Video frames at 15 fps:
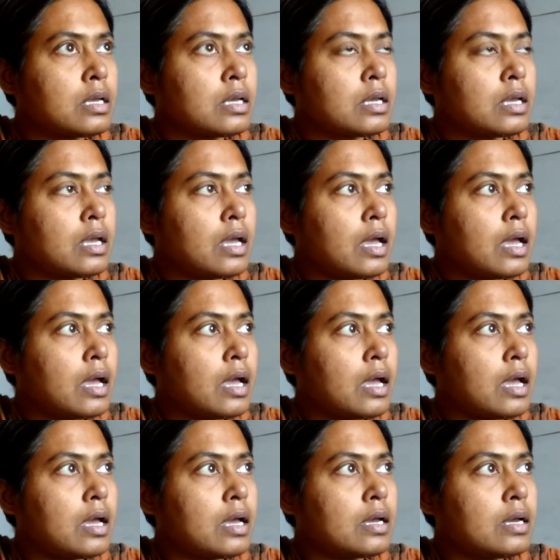
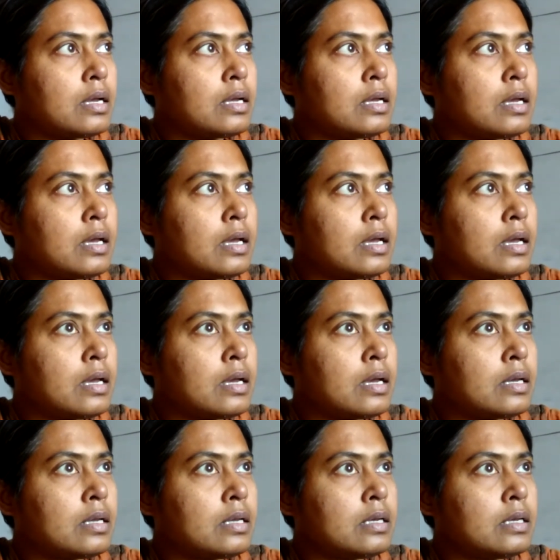(silence)